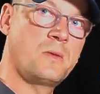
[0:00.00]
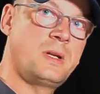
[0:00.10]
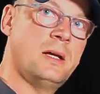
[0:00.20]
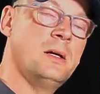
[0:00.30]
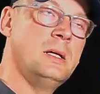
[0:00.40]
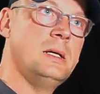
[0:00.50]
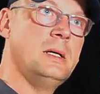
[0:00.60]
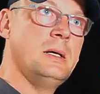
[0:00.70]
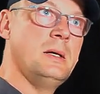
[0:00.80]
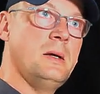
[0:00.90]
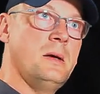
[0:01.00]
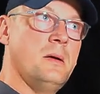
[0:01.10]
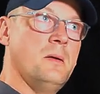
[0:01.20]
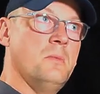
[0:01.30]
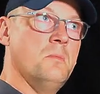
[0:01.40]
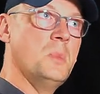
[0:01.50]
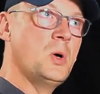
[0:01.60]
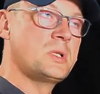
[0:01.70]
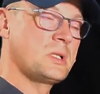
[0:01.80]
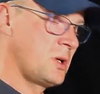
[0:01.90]
of the
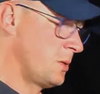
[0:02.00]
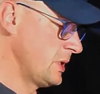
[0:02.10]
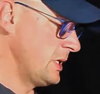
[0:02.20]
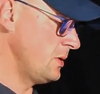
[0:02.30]
most common